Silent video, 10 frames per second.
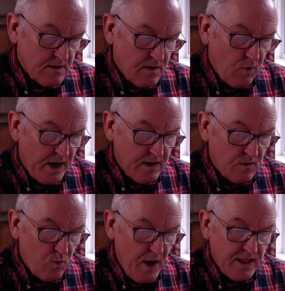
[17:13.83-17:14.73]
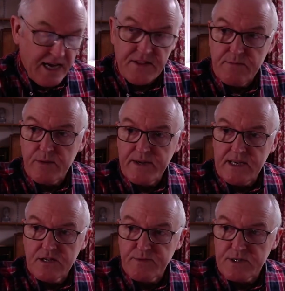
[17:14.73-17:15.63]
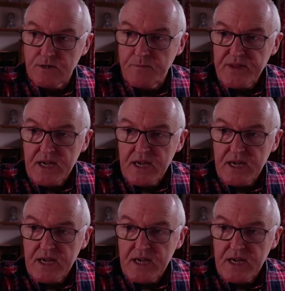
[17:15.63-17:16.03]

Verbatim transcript: quite unwell at the moment in hospital.